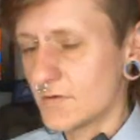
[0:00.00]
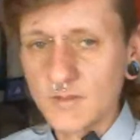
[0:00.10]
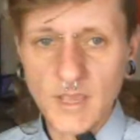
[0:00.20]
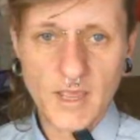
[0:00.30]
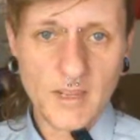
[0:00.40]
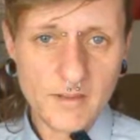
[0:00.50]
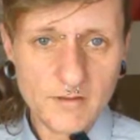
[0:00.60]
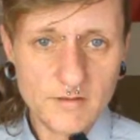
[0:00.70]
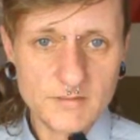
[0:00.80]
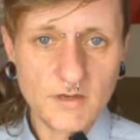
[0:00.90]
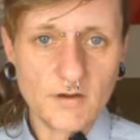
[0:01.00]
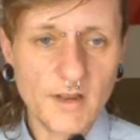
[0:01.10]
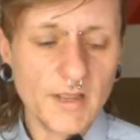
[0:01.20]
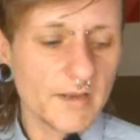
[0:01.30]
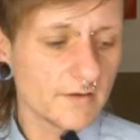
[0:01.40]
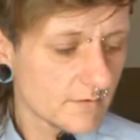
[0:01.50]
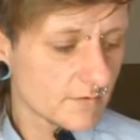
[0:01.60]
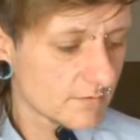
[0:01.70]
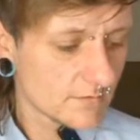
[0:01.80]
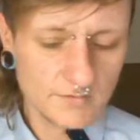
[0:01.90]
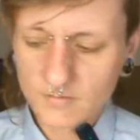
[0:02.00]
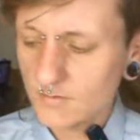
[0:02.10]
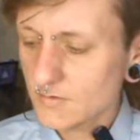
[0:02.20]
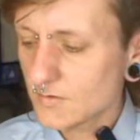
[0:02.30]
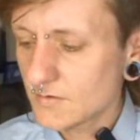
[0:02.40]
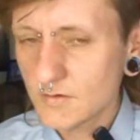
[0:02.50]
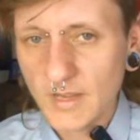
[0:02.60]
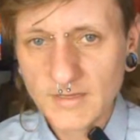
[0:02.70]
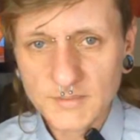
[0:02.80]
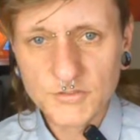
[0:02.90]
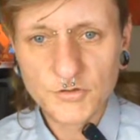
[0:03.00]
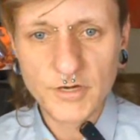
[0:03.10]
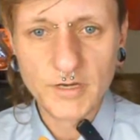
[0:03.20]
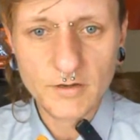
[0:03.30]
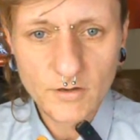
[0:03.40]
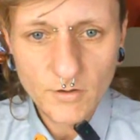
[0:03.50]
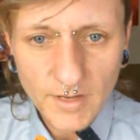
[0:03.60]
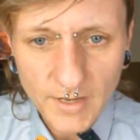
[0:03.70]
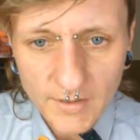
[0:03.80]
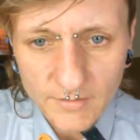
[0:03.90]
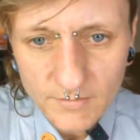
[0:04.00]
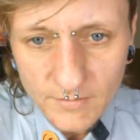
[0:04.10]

Okay? It's all right. As a treat. Go ahead.